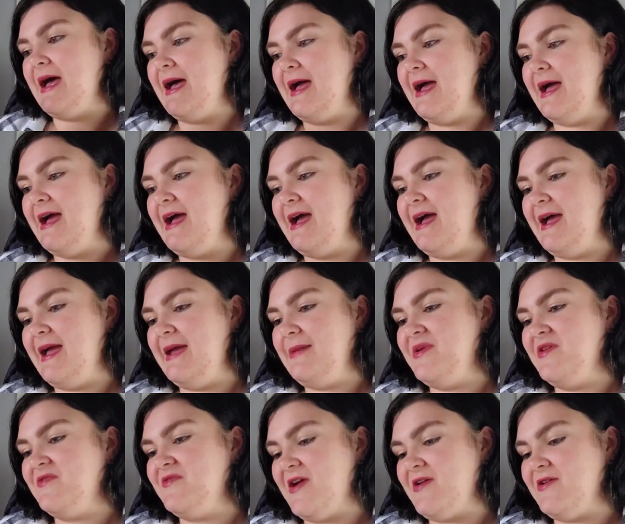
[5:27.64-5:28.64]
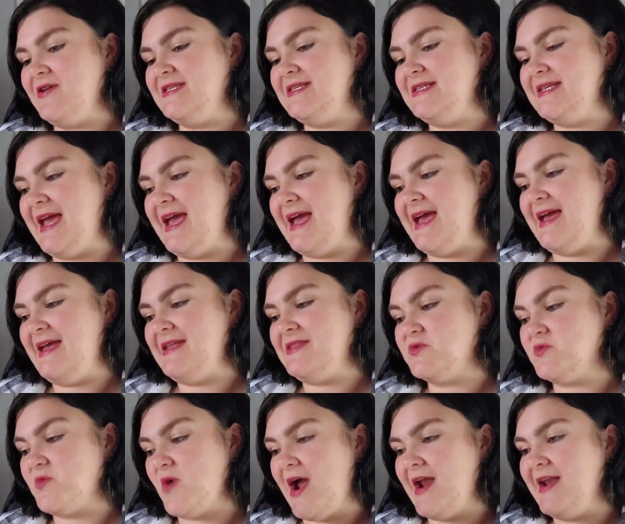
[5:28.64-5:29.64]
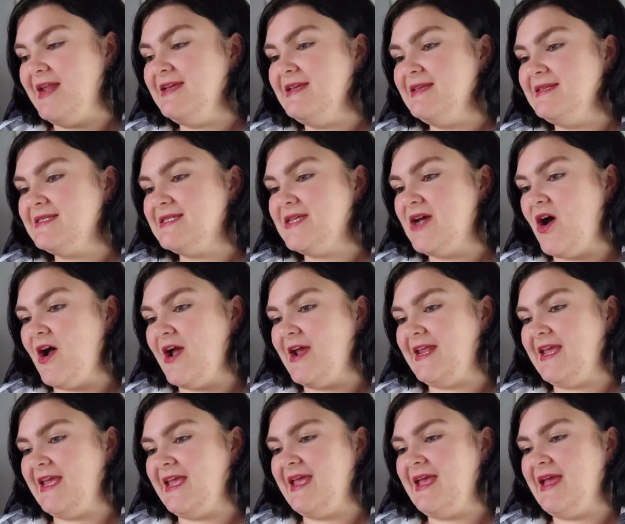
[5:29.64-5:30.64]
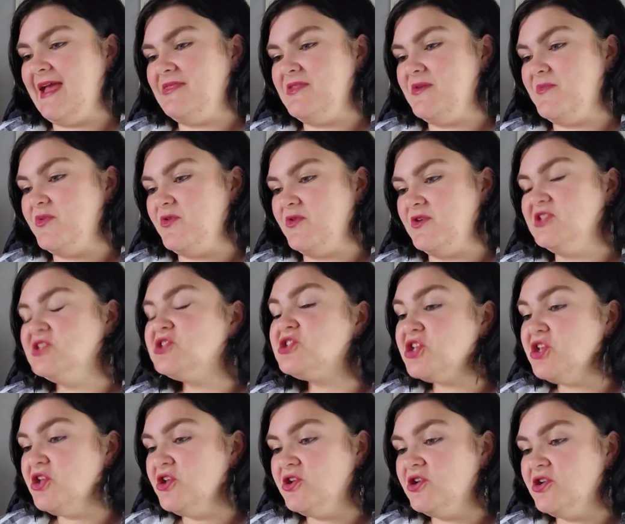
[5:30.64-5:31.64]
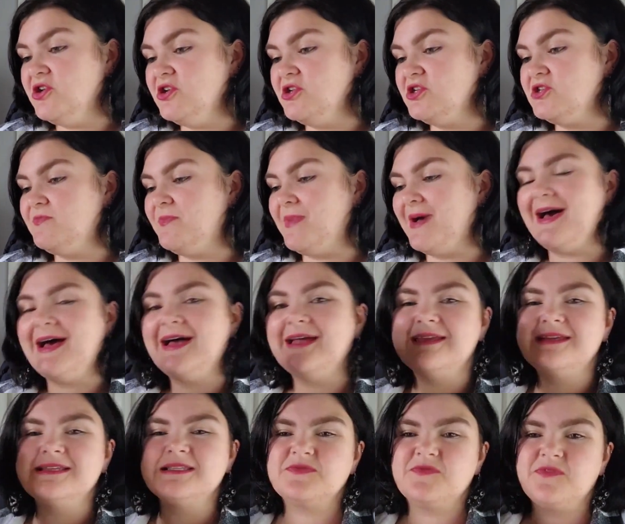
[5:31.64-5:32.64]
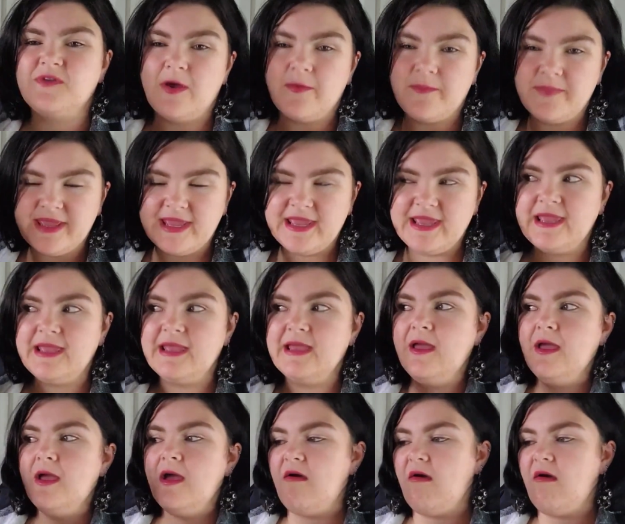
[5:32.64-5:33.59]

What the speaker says: I'm very scared. The writing is tiny. The book is huge, but it's floppy.